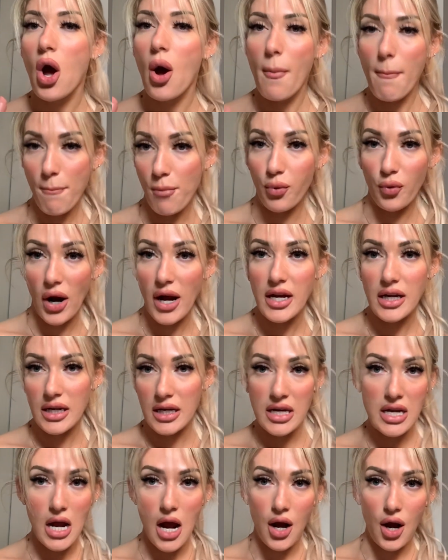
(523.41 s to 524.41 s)
bright
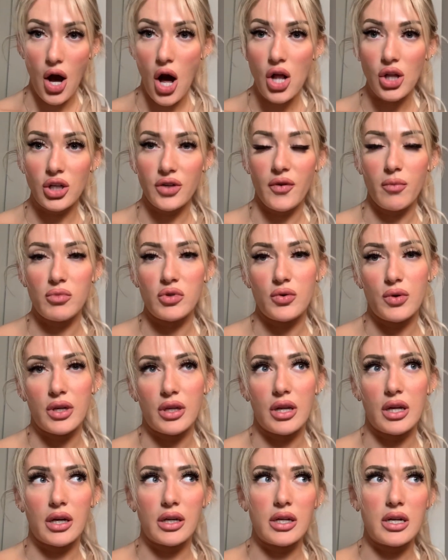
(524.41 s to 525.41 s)
neon color, if I'm doing
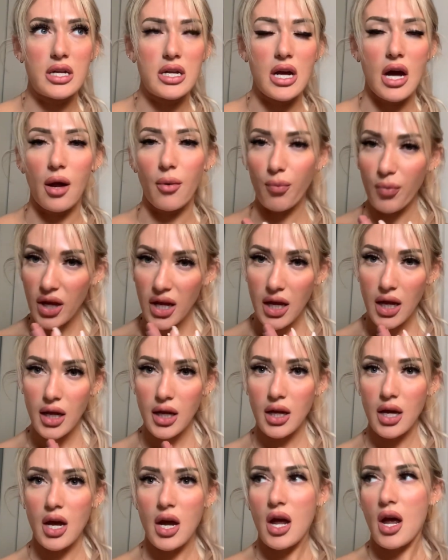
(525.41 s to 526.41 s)
like a neon pink,